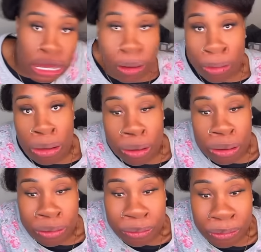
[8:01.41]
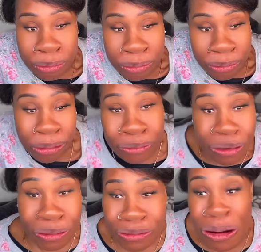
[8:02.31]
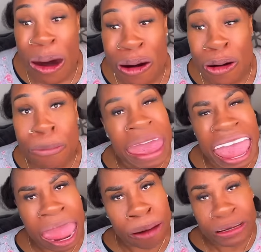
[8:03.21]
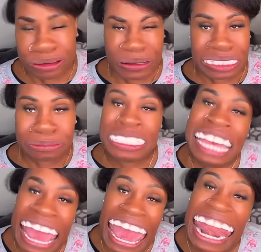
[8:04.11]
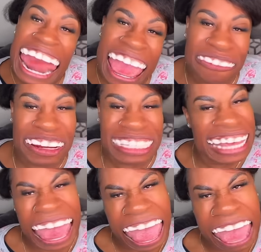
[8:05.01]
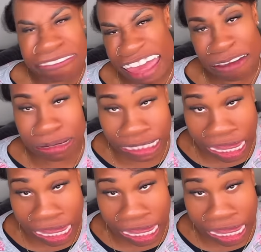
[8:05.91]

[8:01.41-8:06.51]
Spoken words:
and go, ho, ho, ho, Merry Christmas. And every time they would